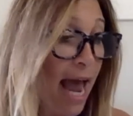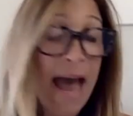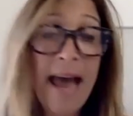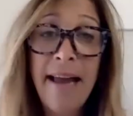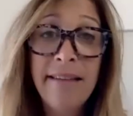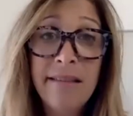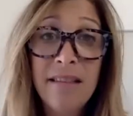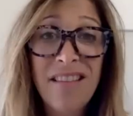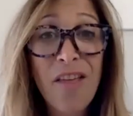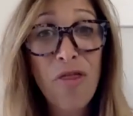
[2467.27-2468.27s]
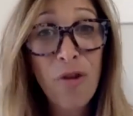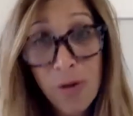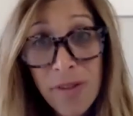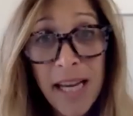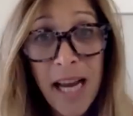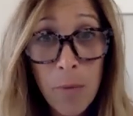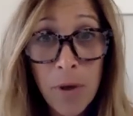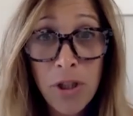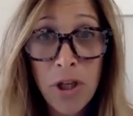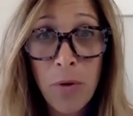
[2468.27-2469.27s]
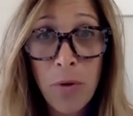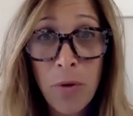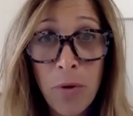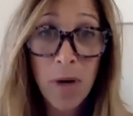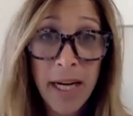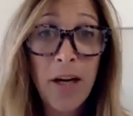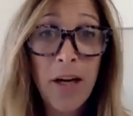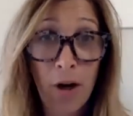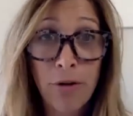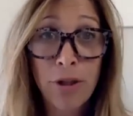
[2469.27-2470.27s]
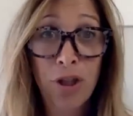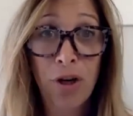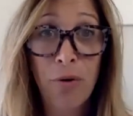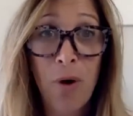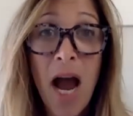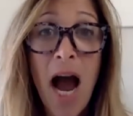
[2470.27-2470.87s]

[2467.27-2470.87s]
And the third thing I want to do is I want to encourage you.